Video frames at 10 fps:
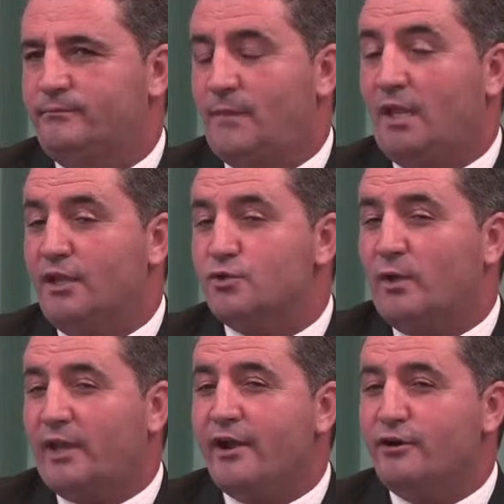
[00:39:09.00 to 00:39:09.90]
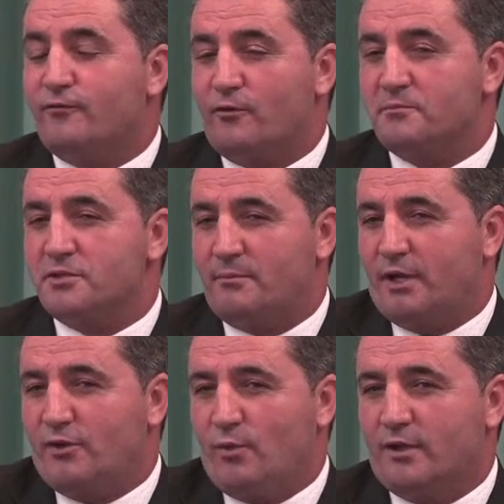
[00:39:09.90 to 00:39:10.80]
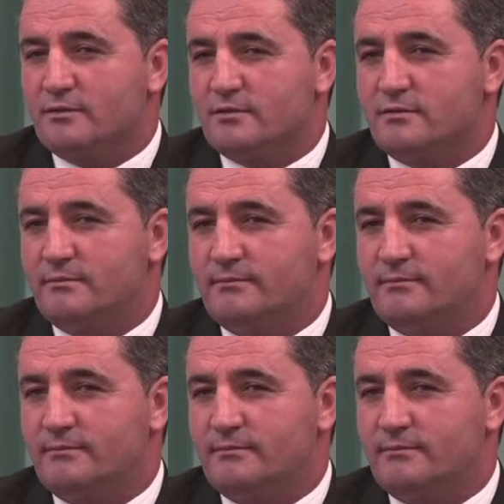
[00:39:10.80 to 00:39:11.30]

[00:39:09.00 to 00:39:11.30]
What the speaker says: And guess what I heard from somebody once?